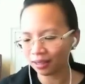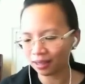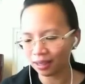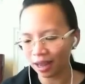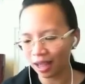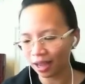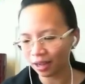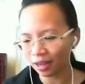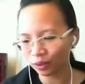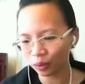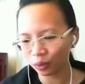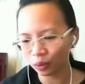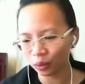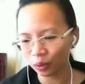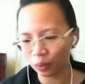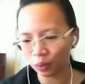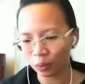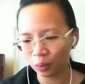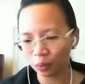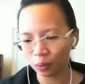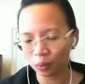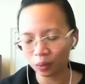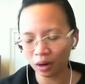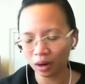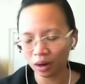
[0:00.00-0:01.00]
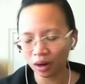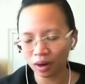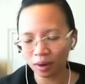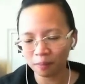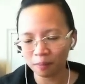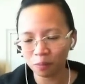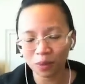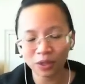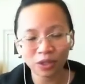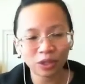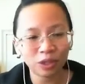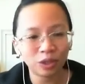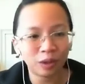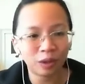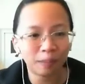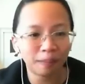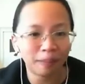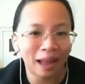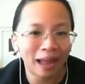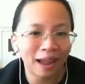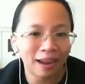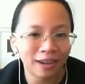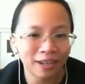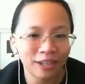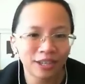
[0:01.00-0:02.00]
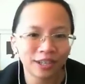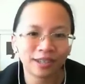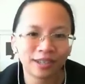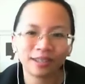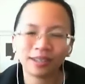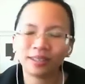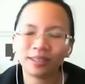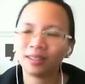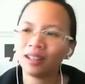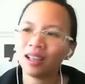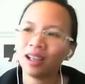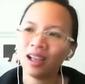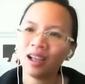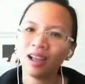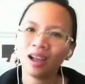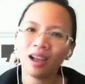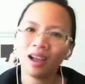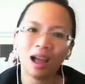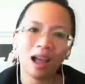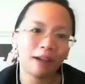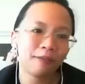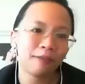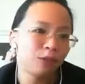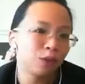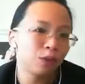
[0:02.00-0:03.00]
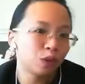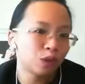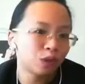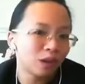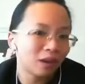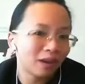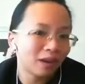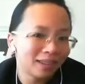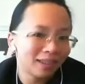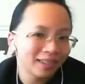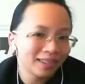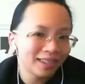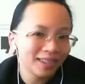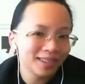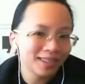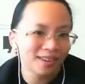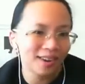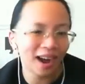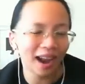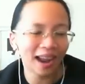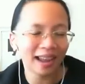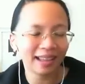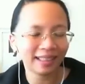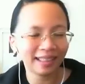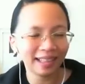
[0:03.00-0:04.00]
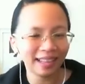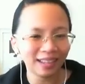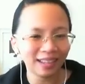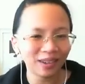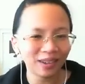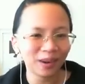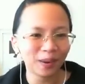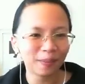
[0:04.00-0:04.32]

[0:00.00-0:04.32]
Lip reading: like to know what's your passion? Have you started writing your